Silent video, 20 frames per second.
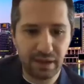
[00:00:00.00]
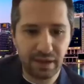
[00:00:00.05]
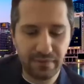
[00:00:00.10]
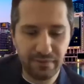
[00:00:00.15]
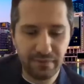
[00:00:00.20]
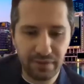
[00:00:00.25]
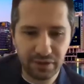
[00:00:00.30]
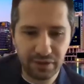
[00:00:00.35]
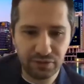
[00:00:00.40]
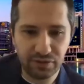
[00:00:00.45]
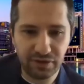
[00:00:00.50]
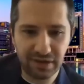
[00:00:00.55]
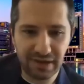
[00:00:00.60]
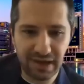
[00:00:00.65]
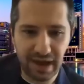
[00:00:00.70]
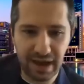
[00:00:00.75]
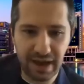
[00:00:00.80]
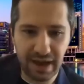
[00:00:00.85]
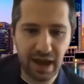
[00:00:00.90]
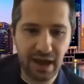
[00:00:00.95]
inventories
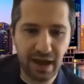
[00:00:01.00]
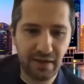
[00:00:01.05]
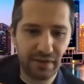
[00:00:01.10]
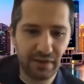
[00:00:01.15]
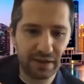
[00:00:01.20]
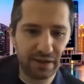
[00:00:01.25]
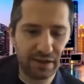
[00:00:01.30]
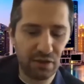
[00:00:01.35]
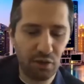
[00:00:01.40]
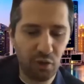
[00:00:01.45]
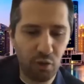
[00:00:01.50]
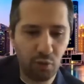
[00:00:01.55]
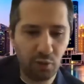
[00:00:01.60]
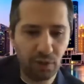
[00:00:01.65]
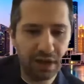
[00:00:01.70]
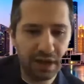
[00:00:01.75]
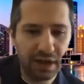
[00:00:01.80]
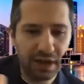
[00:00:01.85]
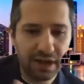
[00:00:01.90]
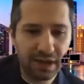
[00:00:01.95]
that I have and the
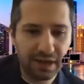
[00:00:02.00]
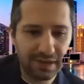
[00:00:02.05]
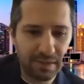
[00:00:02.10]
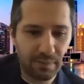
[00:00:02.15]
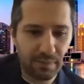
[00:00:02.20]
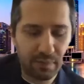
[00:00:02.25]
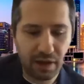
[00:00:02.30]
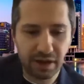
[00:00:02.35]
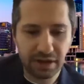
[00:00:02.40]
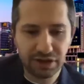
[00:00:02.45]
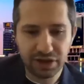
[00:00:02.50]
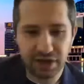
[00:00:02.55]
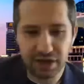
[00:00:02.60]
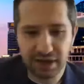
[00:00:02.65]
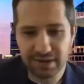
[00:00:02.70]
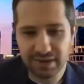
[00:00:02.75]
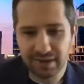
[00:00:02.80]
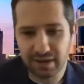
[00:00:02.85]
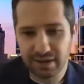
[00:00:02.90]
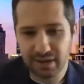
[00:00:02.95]
whole supply
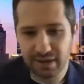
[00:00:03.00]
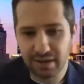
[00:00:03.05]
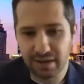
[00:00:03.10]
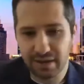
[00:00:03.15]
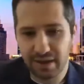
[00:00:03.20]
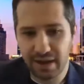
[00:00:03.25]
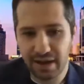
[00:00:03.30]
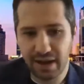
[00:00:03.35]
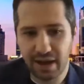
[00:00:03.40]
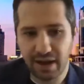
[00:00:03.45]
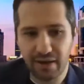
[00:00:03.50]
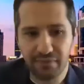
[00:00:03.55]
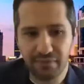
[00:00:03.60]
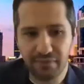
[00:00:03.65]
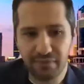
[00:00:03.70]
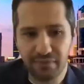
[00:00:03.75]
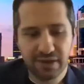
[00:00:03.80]
chain cycle that I have.